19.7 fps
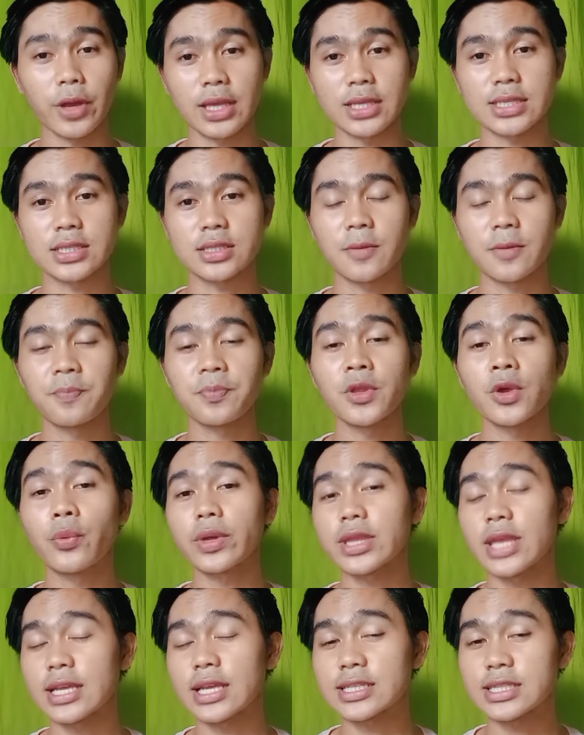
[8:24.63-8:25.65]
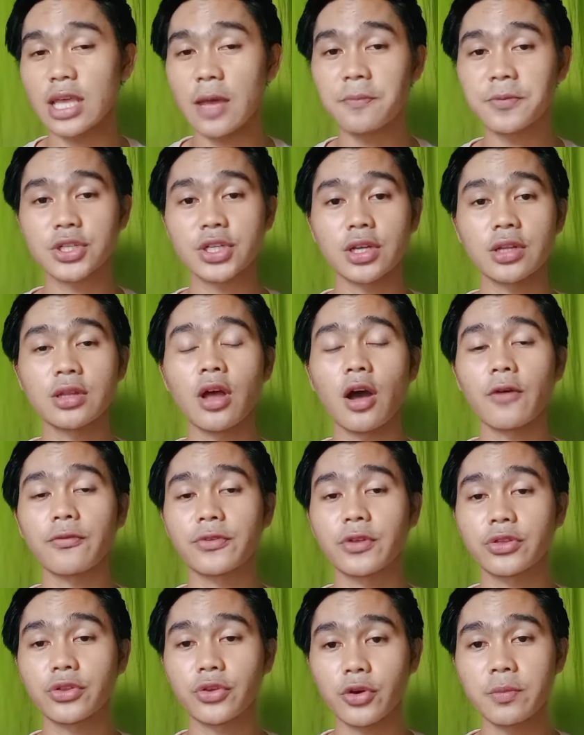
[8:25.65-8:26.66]
with the exception of
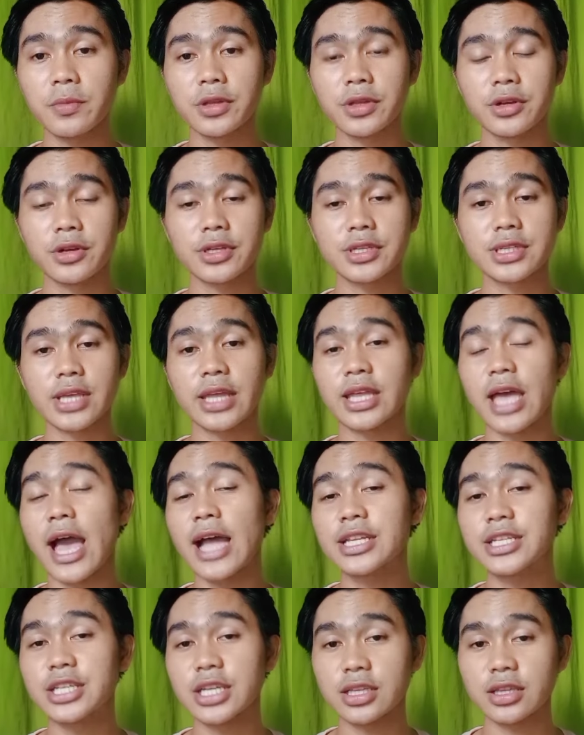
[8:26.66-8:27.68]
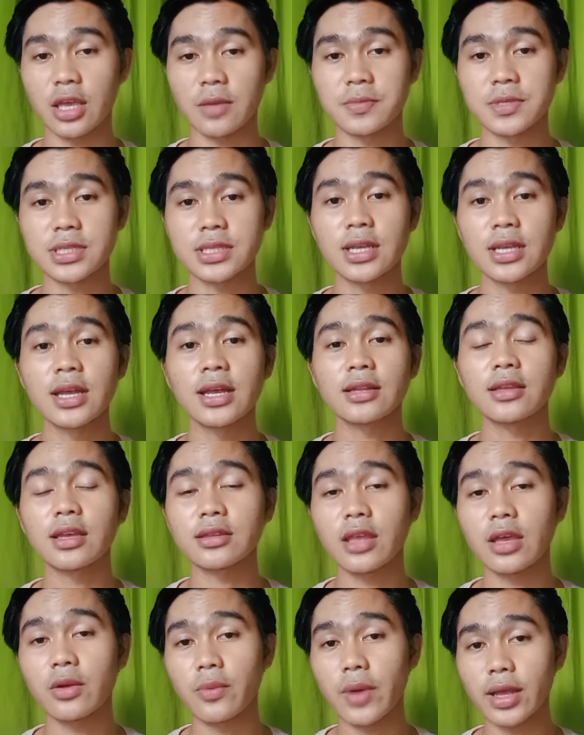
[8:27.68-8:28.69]
determiners and adjectives that directly
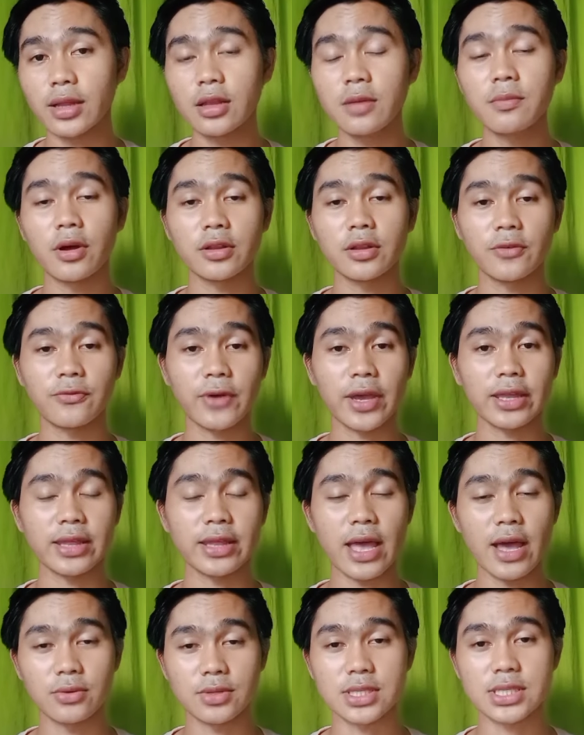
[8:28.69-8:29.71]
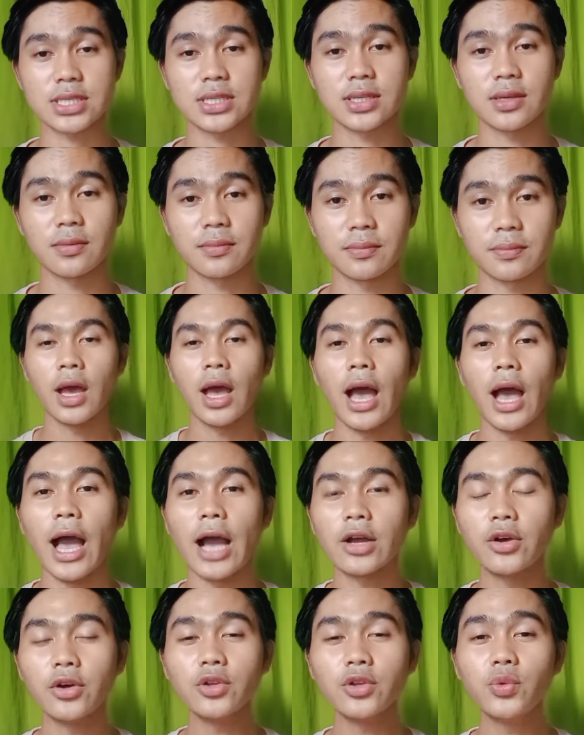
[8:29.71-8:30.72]
modify nouns. A
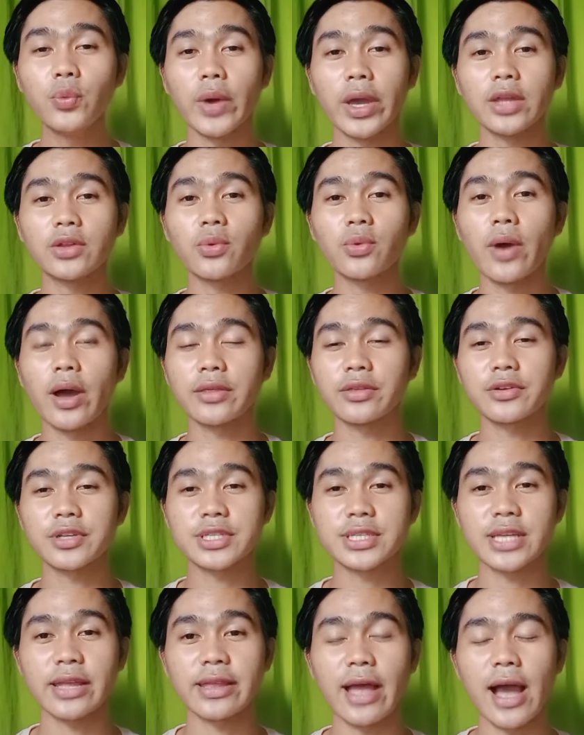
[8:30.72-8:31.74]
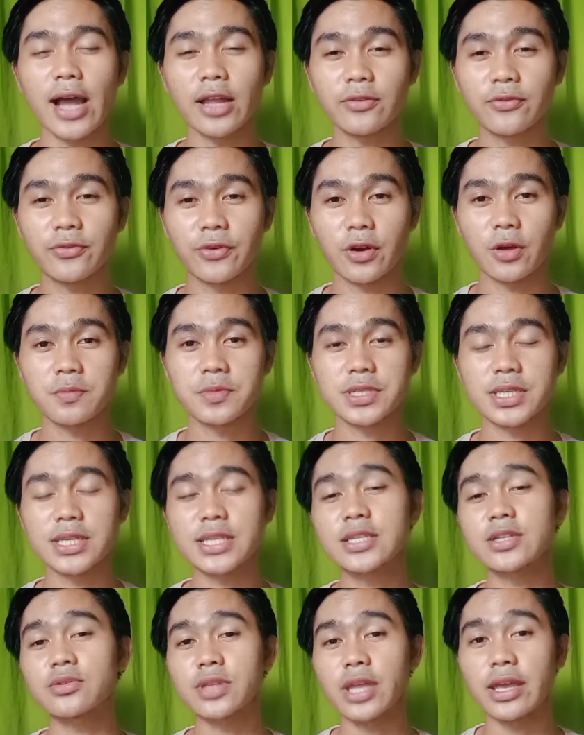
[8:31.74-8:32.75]
good way to understand adverbs is to think
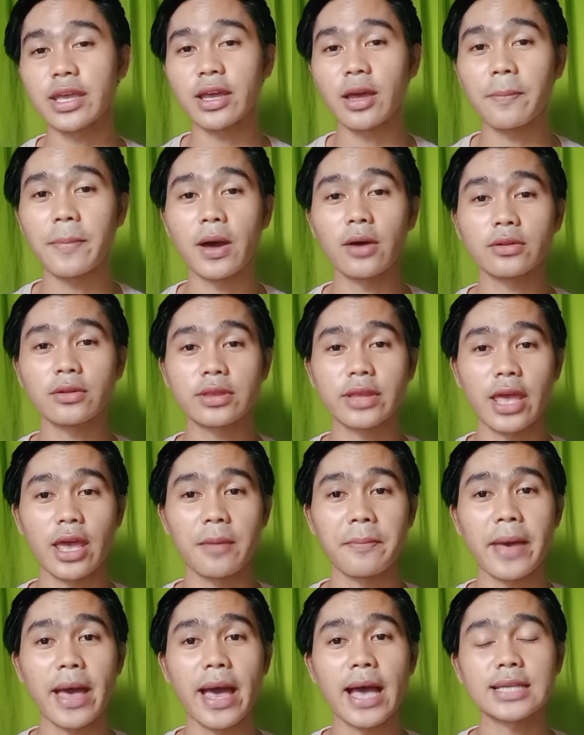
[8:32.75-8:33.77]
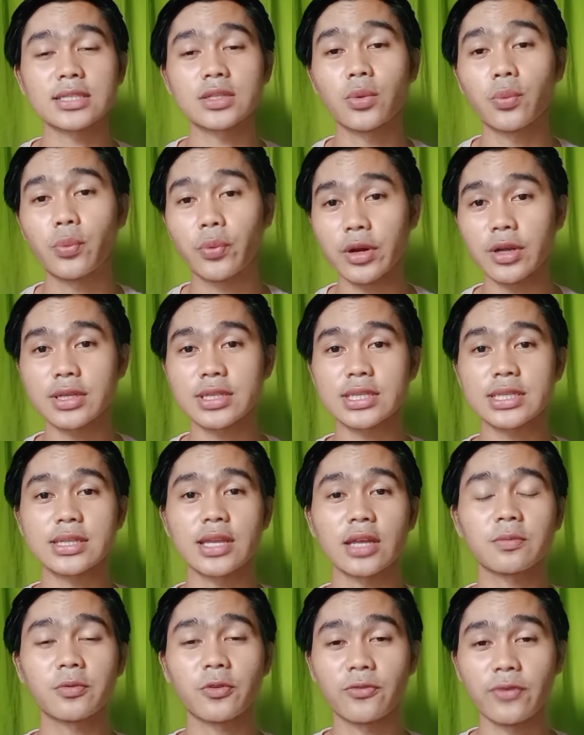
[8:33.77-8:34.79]
about them as the words that
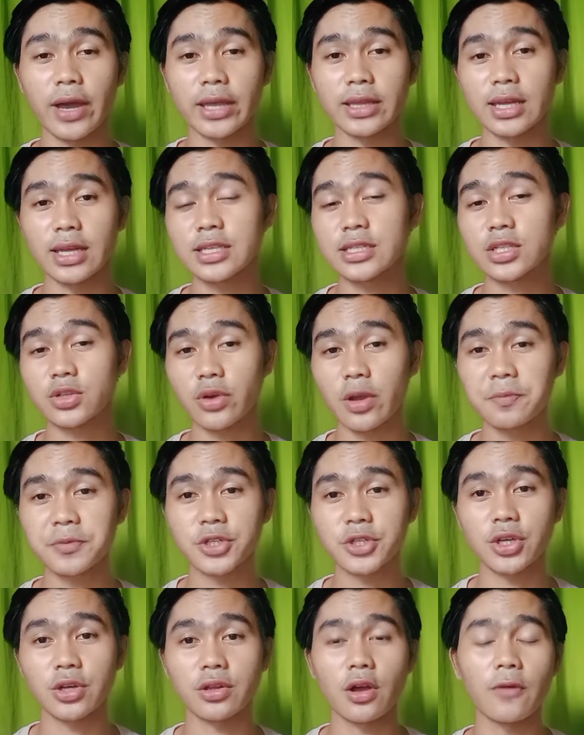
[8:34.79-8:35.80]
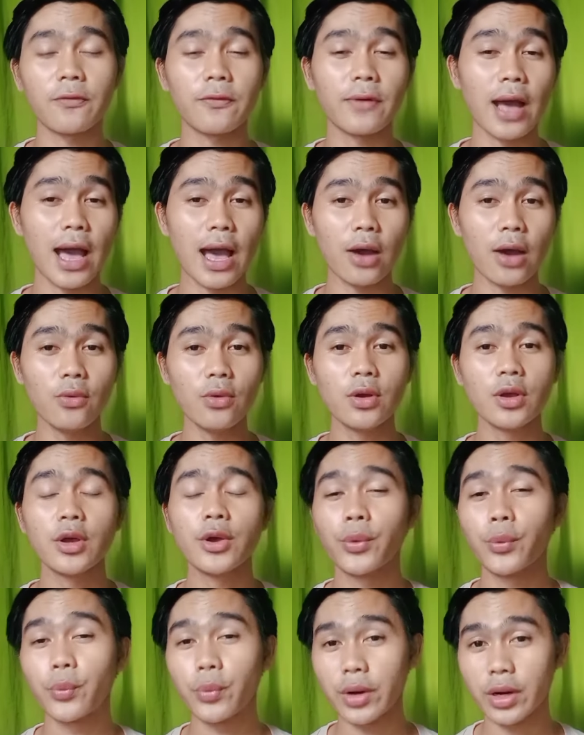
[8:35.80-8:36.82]
provide a description of how, where,
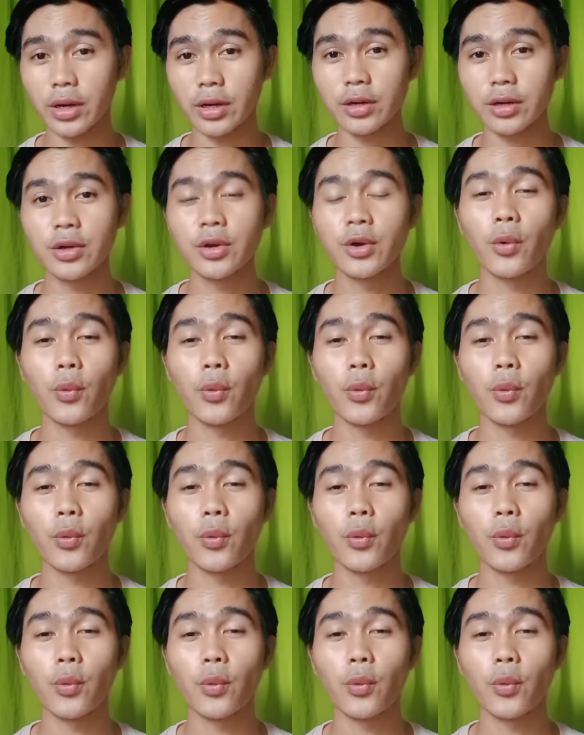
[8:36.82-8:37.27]
when,